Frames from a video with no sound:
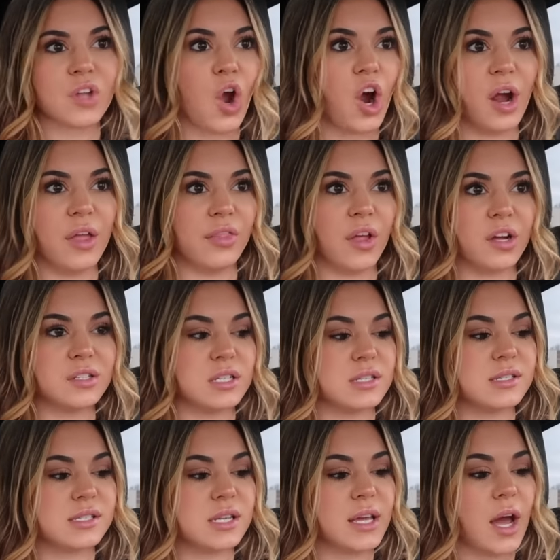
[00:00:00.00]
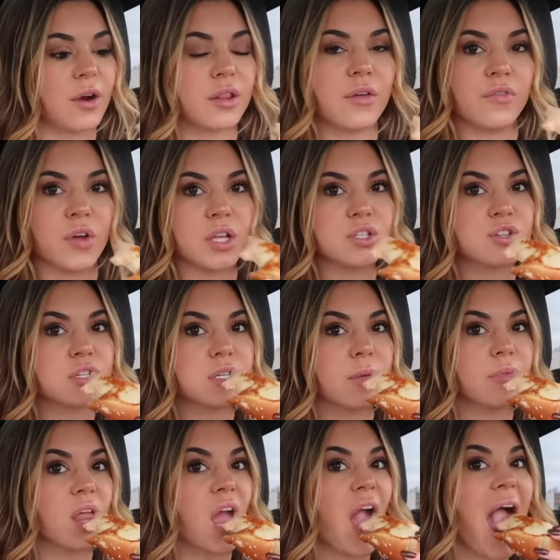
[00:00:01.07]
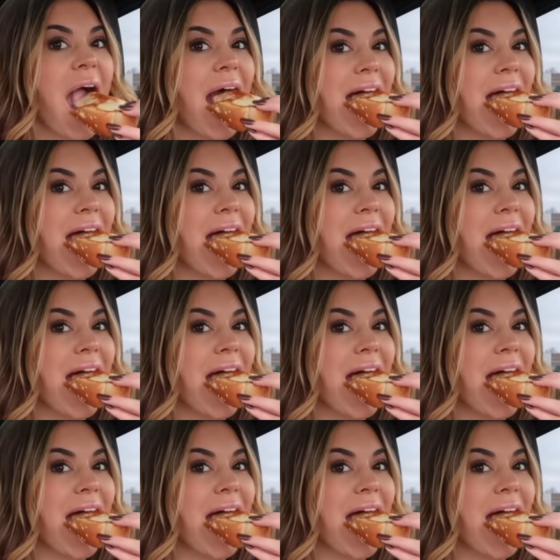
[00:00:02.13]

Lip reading: are in there and didn't sneak out of the fence or something.